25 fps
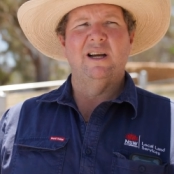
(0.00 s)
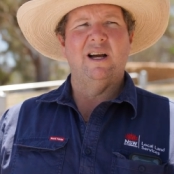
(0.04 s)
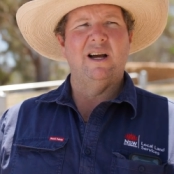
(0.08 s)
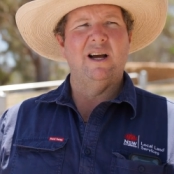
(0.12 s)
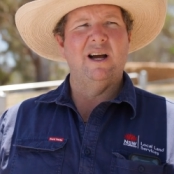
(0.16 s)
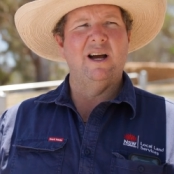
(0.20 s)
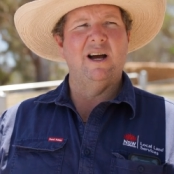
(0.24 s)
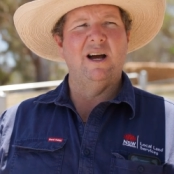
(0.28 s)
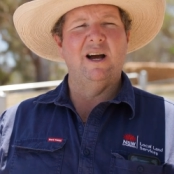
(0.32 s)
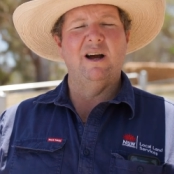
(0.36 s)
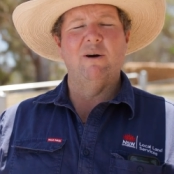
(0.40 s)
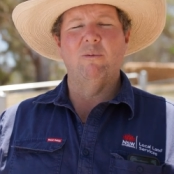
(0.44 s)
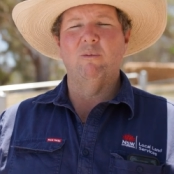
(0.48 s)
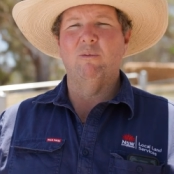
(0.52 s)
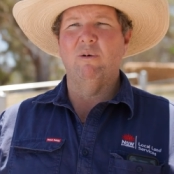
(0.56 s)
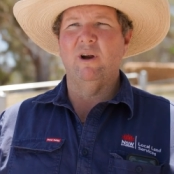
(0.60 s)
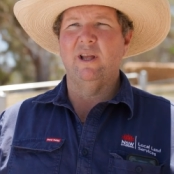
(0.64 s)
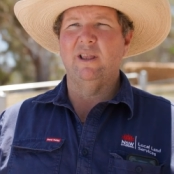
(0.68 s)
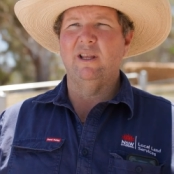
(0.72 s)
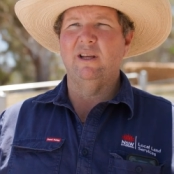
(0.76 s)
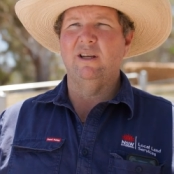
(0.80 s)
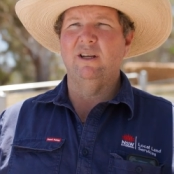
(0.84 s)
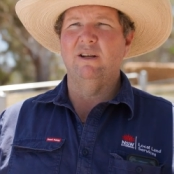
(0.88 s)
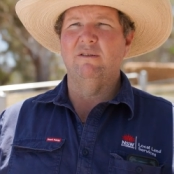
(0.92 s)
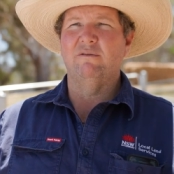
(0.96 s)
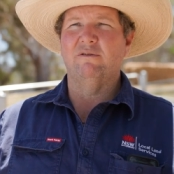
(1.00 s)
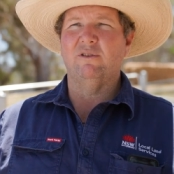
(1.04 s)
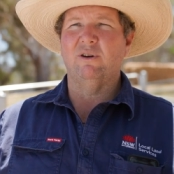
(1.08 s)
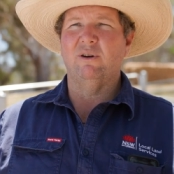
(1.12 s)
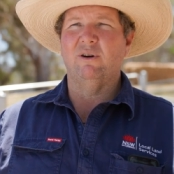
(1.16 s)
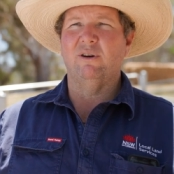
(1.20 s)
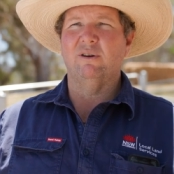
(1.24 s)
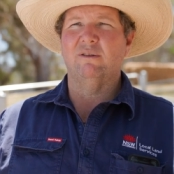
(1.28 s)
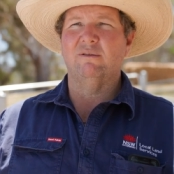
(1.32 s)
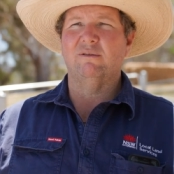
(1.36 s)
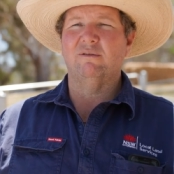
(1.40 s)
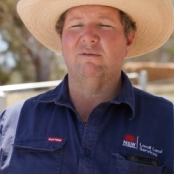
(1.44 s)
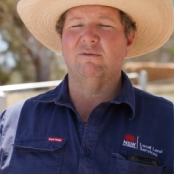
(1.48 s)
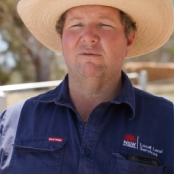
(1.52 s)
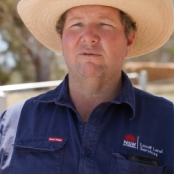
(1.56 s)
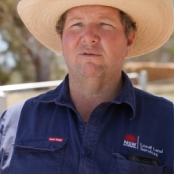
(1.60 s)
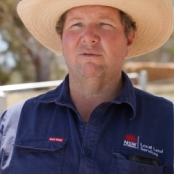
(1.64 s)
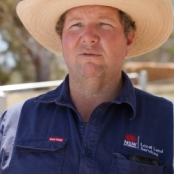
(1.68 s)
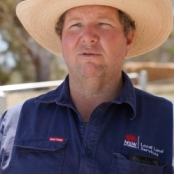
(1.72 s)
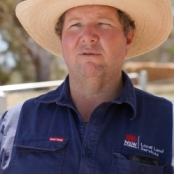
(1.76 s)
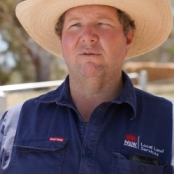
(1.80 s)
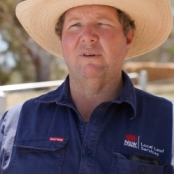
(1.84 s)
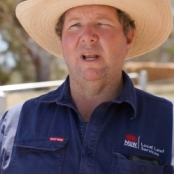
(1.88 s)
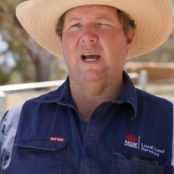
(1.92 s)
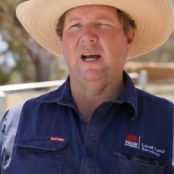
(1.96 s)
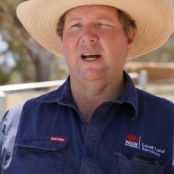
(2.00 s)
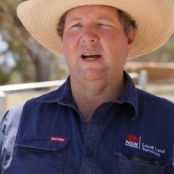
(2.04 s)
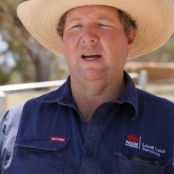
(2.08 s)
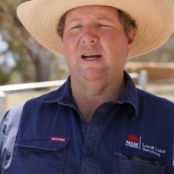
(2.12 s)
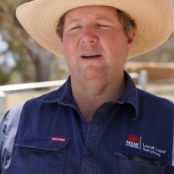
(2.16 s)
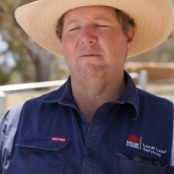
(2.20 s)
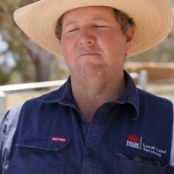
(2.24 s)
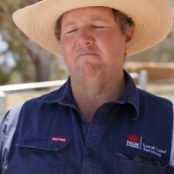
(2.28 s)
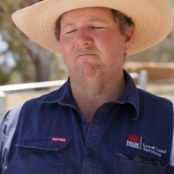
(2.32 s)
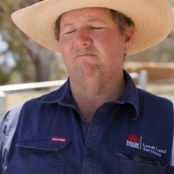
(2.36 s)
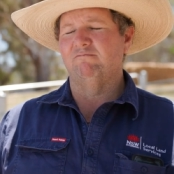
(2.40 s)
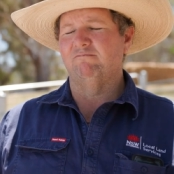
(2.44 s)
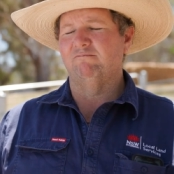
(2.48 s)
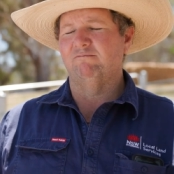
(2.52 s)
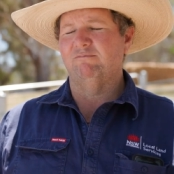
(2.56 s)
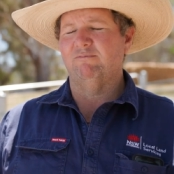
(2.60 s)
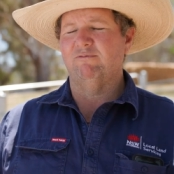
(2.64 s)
uh, whether you've got um,